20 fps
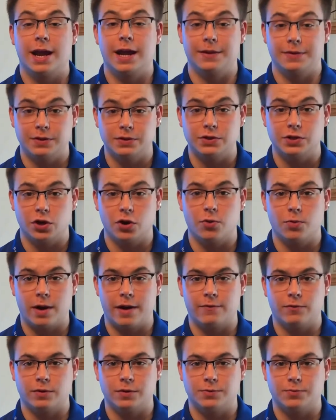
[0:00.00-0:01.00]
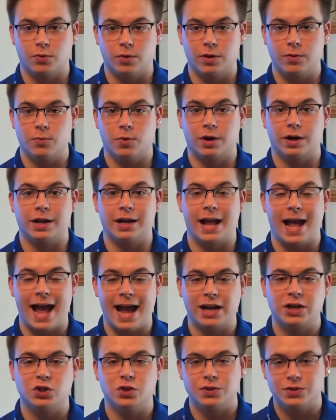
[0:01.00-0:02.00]
and the zero reference point where it can
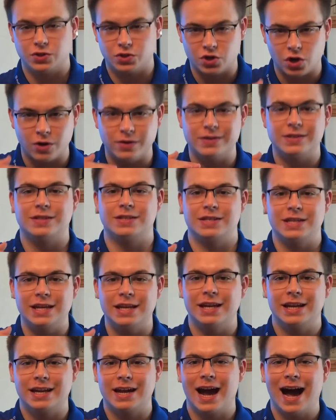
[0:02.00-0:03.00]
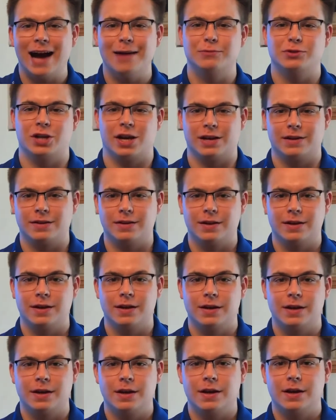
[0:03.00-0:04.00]
actually start seeing an object.
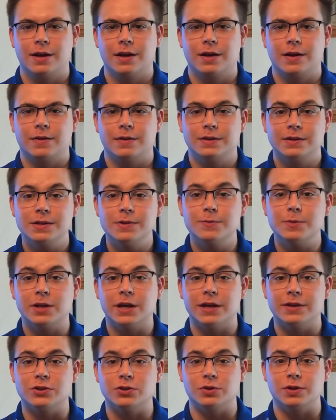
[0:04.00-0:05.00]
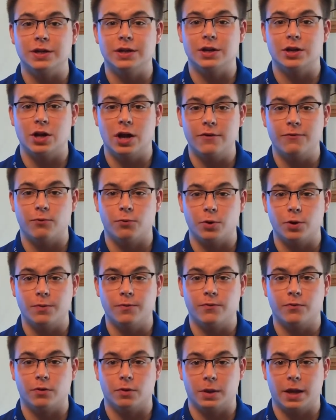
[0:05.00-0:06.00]
This is because you need enough
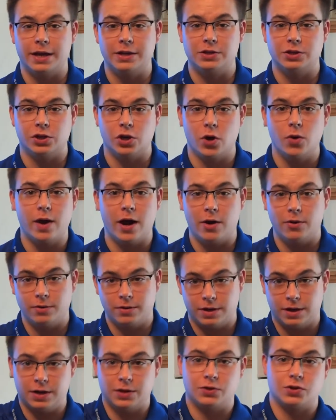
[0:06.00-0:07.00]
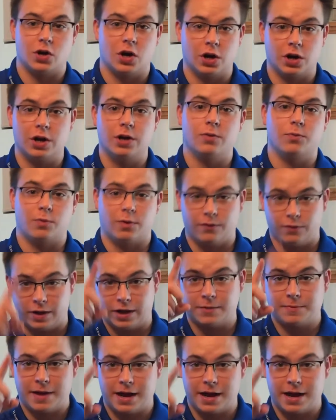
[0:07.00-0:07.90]
room for light to go out, hit a target, and reflect